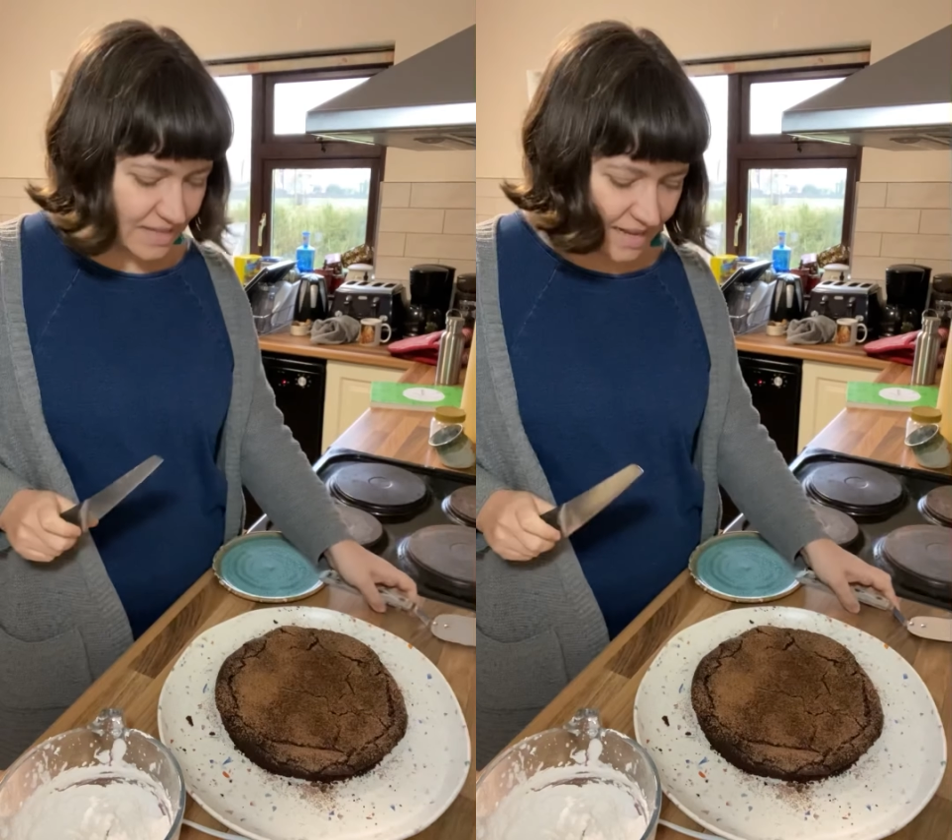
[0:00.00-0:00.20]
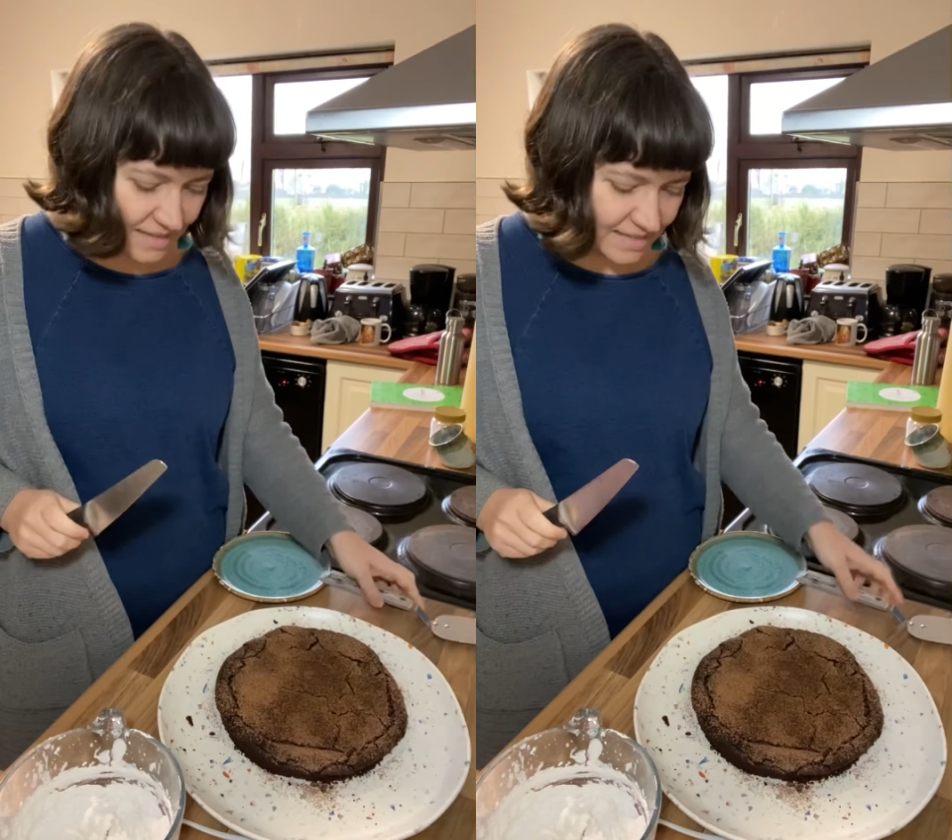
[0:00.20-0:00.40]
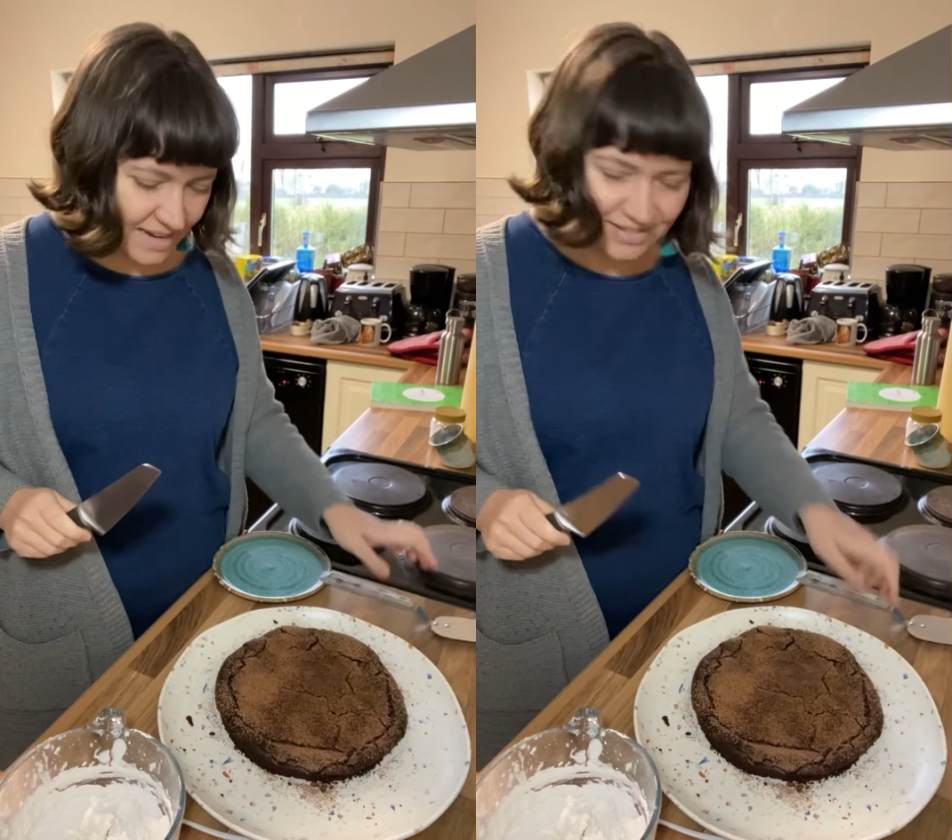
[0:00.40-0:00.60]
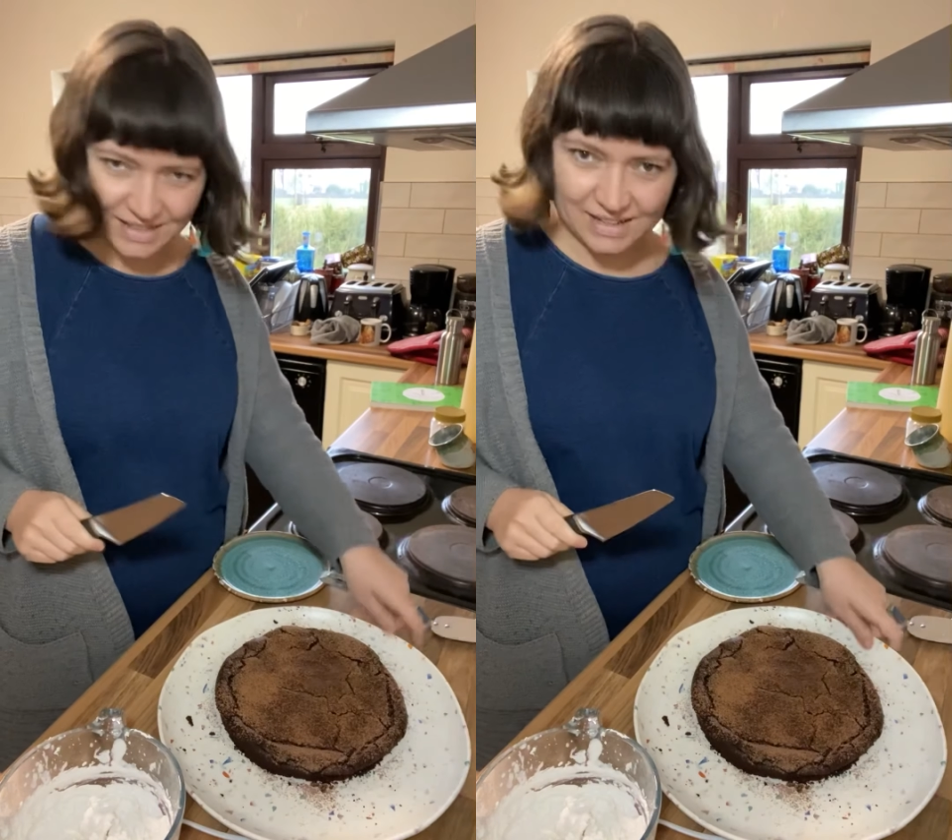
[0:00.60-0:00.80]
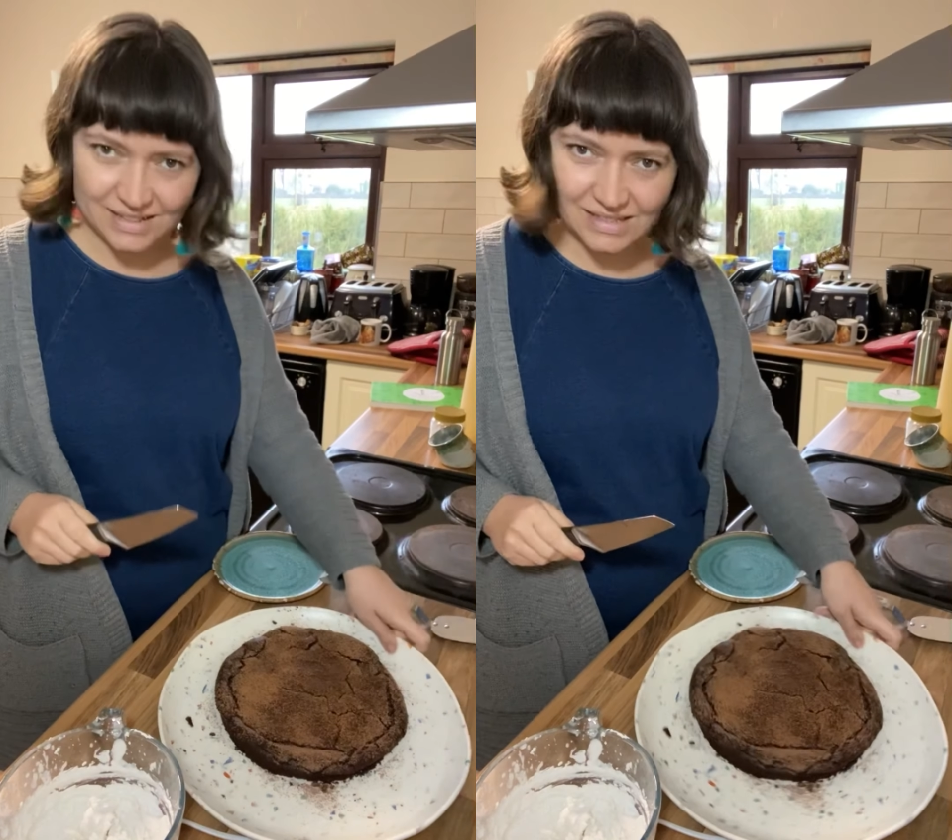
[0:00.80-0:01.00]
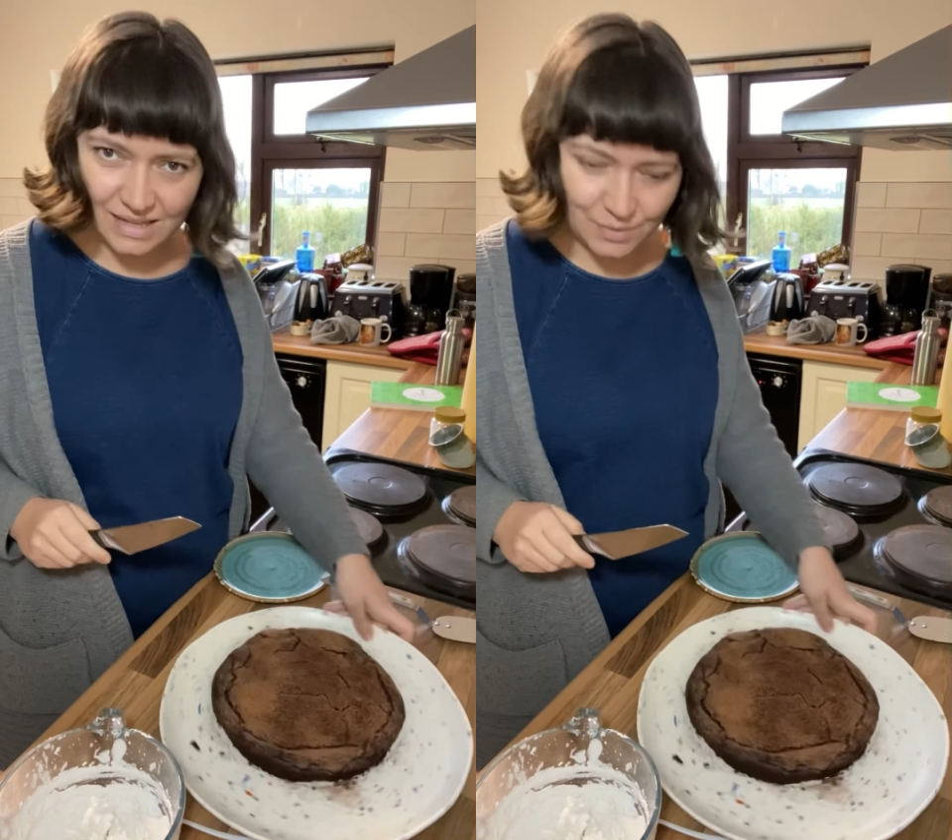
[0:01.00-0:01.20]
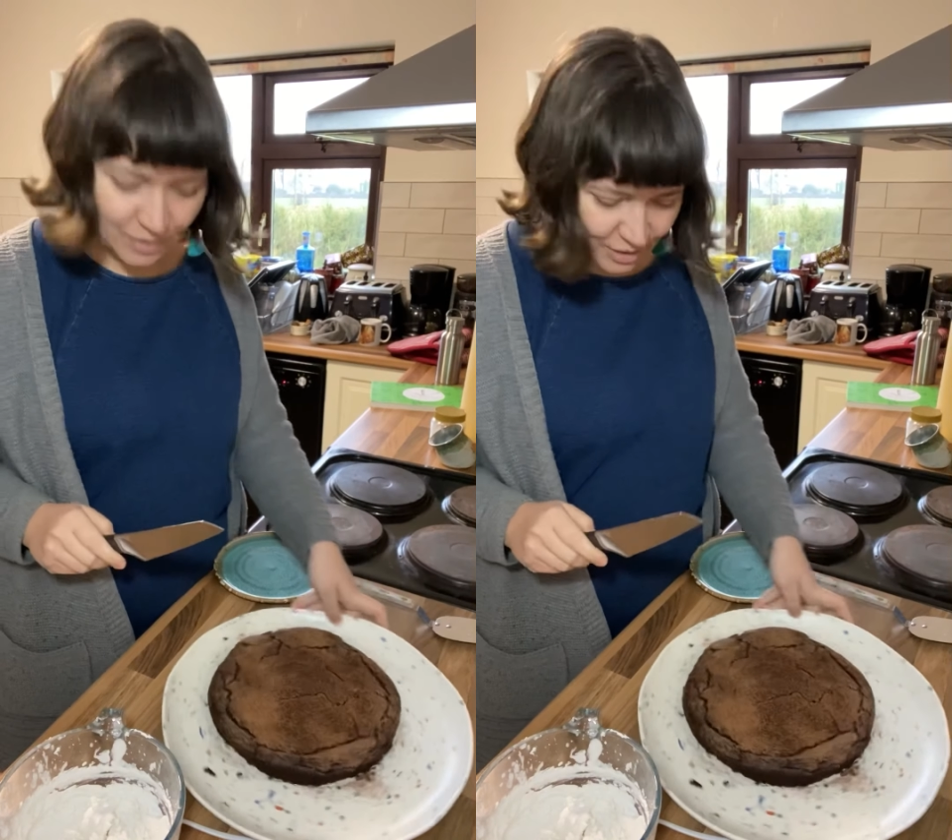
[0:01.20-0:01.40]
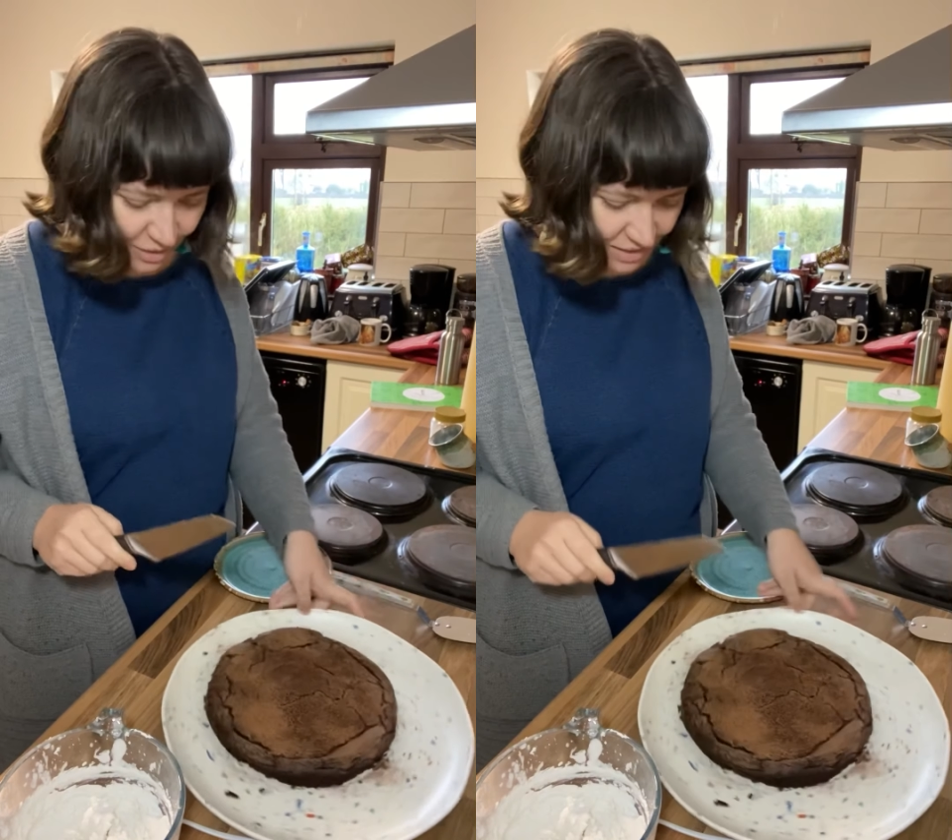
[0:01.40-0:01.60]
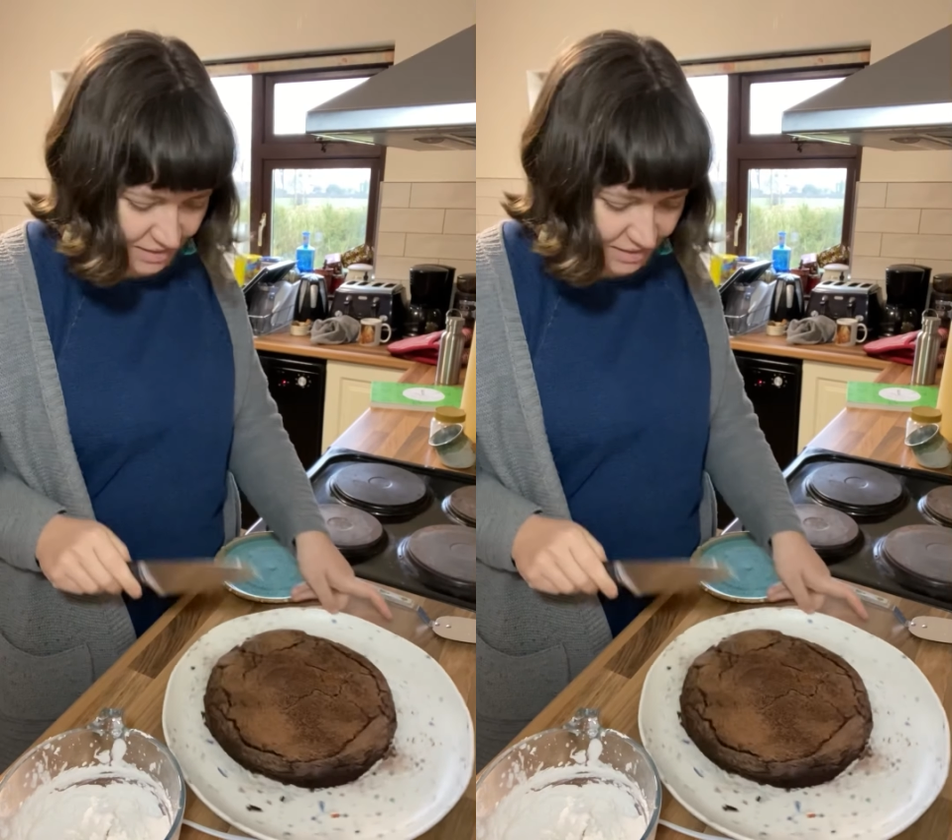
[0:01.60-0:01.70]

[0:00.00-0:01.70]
slice now so you can see what it looks